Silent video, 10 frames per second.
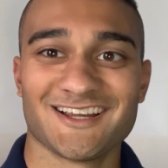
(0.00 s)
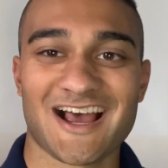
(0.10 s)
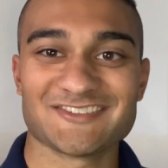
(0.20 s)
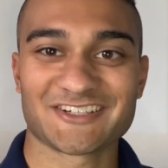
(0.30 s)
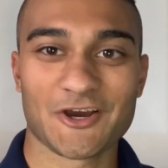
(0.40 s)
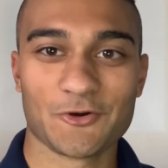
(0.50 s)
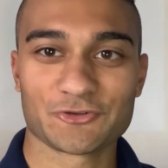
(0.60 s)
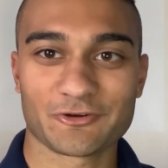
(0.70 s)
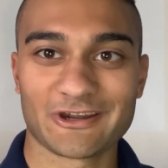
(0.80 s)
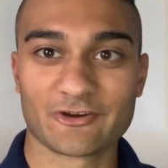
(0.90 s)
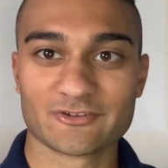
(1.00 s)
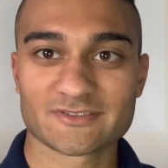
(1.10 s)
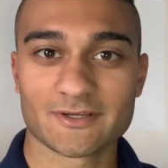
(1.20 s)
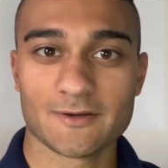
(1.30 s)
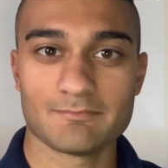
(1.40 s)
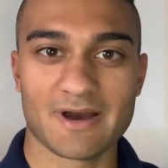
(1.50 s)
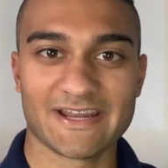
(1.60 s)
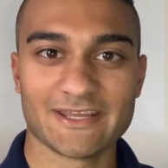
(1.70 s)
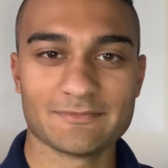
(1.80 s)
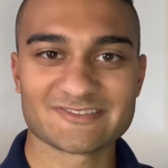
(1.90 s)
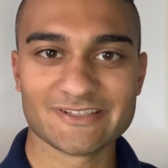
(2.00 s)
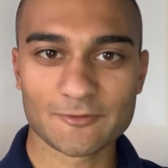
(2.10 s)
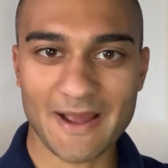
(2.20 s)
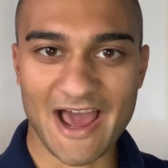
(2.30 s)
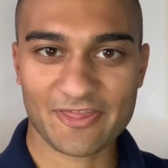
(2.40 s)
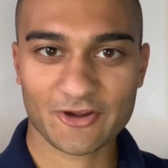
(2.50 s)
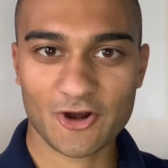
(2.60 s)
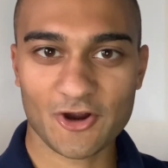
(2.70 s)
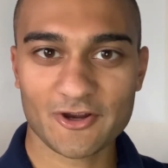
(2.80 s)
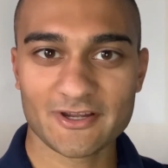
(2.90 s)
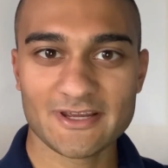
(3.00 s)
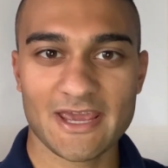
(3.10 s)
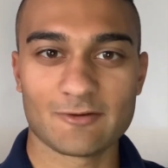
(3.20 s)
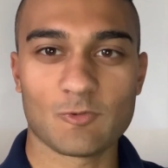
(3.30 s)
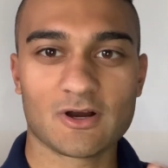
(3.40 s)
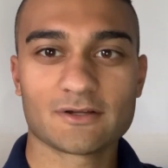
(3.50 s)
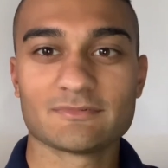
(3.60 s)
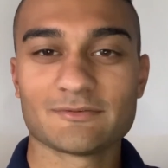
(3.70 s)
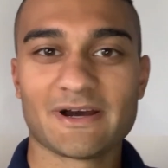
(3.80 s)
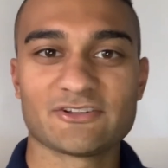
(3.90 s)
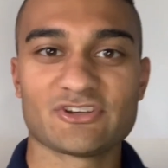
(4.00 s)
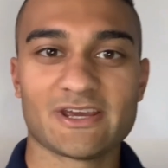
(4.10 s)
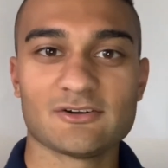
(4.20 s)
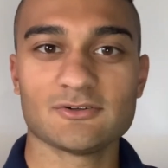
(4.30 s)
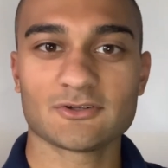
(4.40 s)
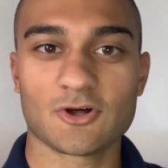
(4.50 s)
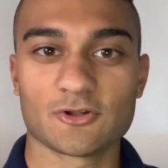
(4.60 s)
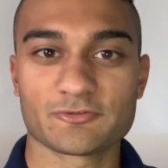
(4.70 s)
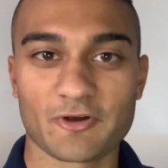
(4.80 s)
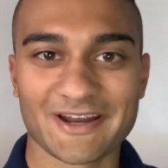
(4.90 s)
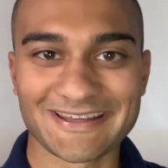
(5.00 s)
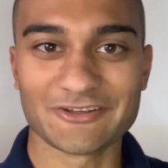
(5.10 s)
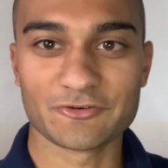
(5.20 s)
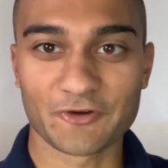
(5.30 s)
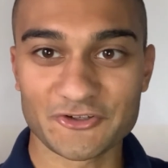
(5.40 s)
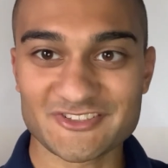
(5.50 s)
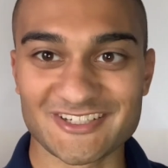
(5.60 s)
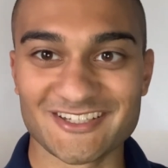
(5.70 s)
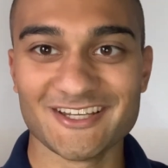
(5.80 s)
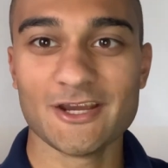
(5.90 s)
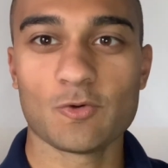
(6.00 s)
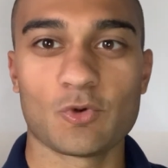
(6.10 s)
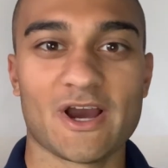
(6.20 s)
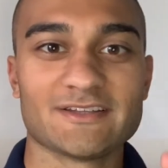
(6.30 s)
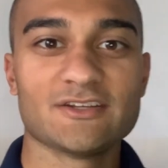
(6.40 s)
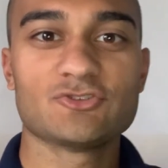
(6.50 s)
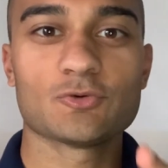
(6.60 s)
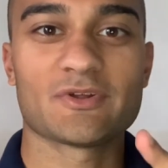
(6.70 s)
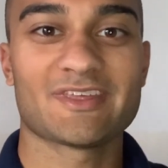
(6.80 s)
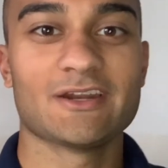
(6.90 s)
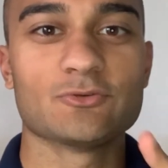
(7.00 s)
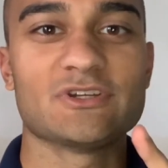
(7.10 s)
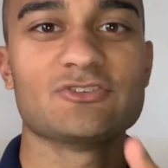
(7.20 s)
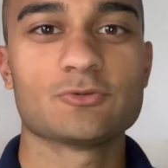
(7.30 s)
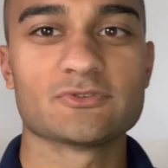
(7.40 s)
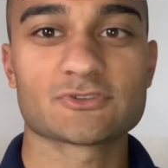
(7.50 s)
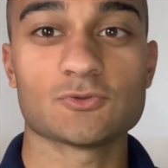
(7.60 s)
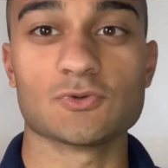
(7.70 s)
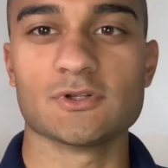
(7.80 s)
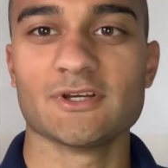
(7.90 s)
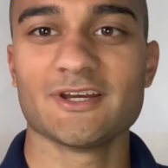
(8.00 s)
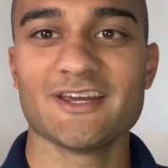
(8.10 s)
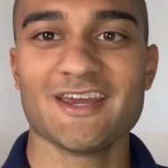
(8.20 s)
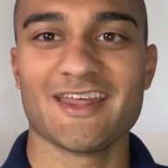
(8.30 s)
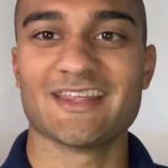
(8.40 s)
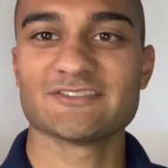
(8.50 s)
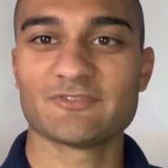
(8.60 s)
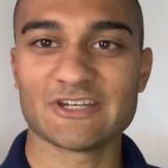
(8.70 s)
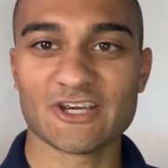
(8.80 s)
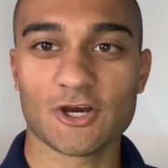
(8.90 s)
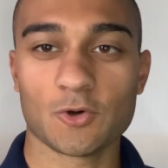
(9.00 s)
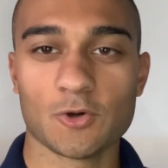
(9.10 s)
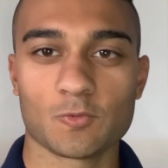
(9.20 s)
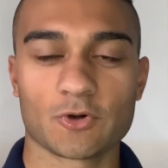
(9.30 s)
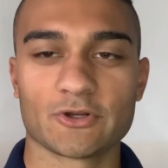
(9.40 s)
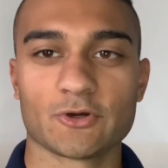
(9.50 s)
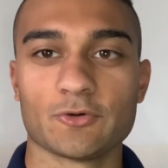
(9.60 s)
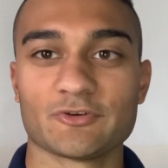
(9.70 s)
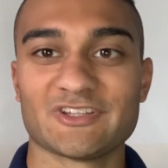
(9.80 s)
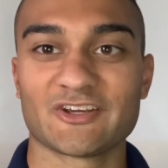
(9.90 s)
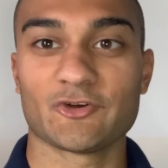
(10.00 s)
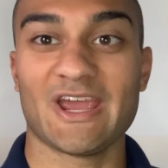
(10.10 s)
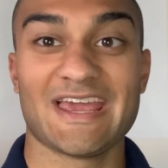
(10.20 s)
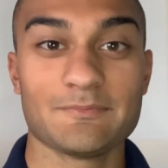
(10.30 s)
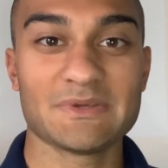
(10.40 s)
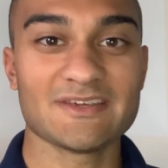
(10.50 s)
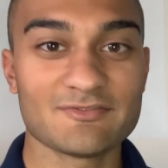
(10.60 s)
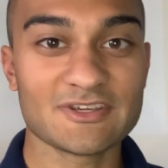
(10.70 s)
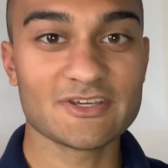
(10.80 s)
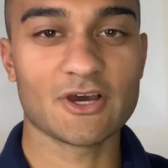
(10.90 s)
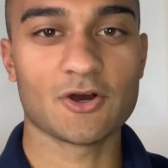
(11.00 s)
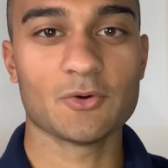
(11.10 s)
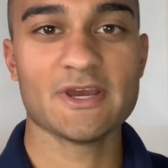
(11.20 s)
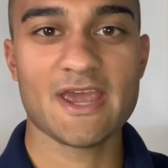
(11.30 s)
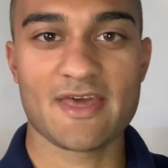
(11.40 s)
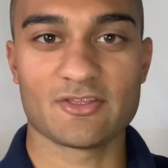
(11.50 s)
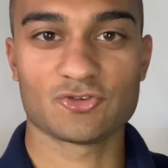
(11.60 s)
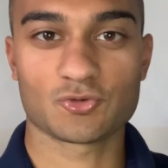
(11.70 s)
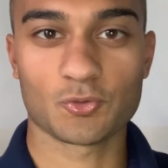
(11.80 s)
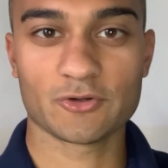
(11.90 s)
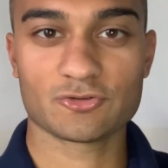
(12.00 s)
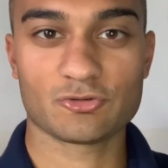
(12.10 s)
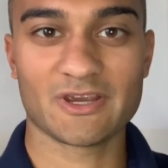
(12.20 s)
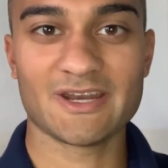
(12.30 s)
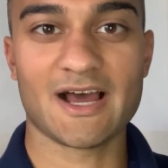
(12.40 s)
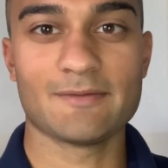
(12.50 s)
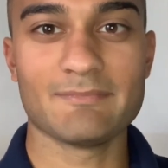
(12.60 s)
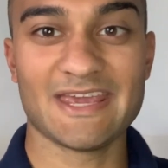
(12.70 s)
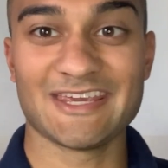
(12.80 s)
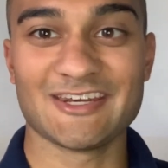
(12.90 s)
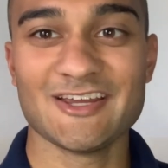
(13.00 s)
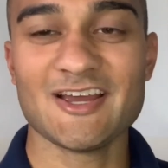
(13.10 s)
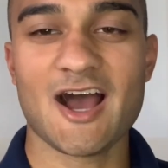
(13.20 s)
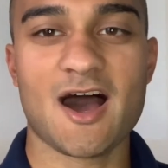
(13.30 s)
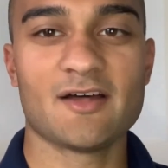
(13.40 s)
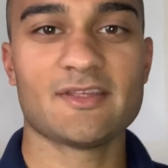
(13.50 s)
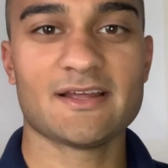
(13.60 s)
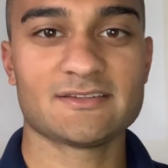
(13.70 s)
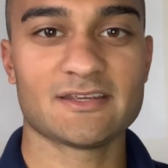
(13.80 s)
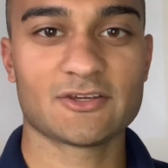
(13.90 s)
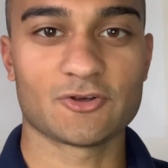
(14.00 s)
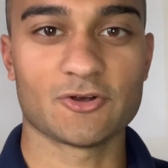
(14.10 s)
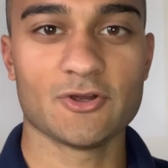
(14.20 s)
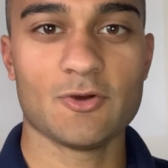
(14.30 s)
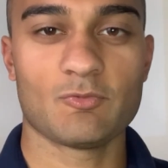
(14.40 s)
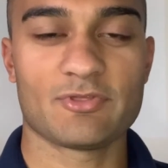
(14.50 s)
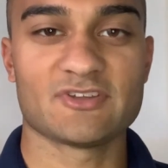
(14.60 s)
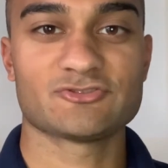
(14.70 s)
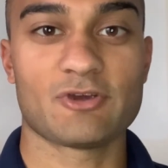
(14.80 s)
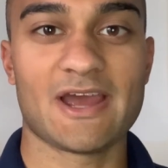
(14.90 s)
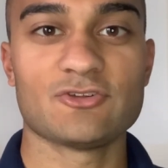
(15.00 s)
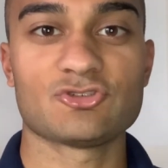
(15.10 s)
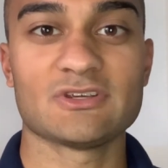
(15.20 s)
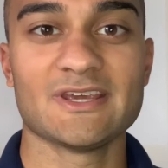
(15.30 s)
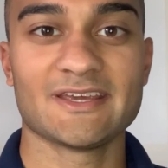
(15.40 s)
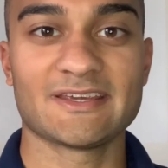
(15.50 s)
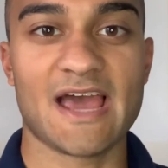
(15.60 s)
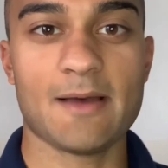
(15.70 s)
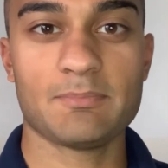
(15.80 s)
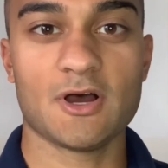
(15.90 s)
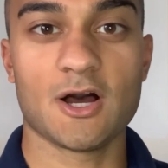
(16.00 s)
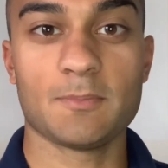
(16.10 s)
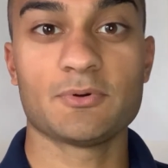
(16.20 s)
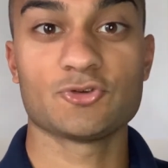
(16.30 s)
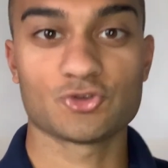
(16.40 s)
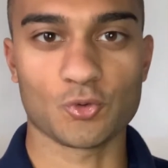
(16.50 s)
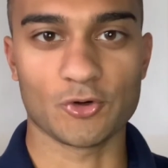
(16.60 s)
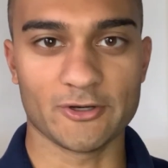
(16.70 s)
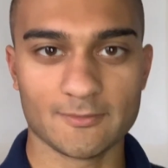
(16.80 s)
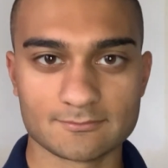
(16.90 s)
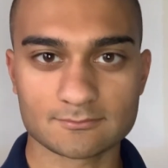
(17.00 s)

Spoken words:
How's it going, traders? My name is Neil Pathakar, and welcome to my channel called Friday University, where I teach you what they don't teach you in school. In this video, we're gonna go over ticker APVO and the short trade I made on that ticker with the strategy gap up short.